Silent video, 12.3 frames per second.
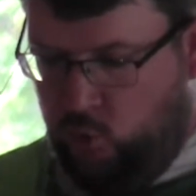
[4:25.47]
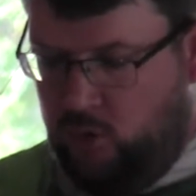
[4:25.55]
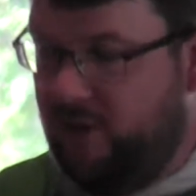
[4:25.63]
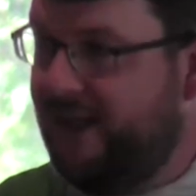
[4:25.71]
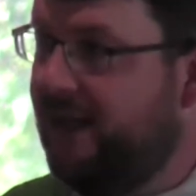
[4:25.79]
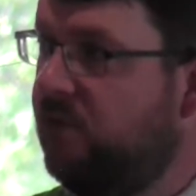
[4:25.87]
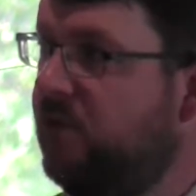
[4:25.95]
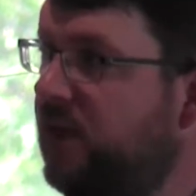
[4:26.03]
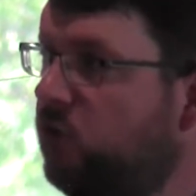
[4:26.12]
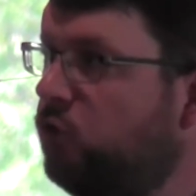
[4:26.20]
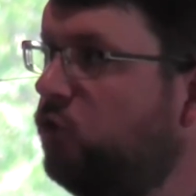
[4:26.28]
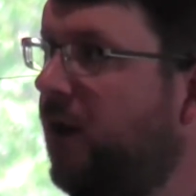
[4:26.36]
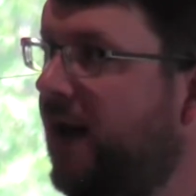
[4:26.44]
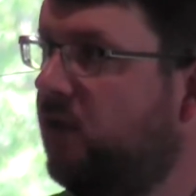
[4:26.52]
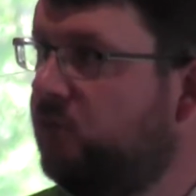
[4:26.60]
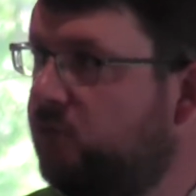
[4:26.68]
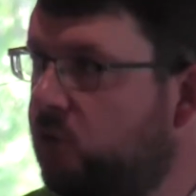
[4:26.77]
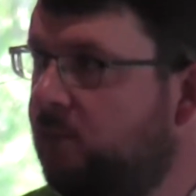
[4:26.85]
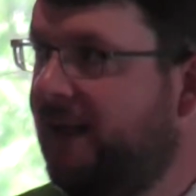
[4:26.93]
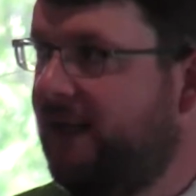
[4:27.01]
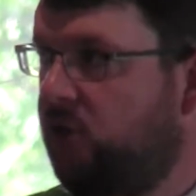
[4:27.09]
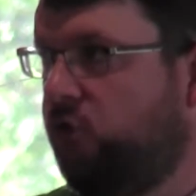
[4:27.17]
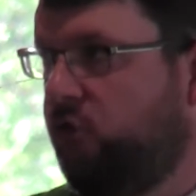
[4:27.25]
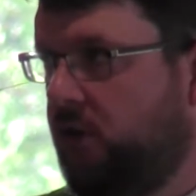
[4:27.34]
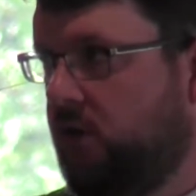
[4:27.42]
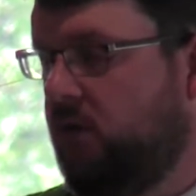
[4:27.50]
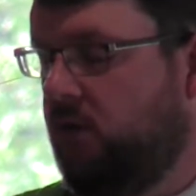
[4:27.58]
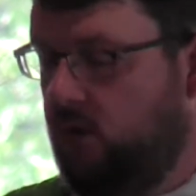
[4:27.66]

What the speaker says: We'll link this transformation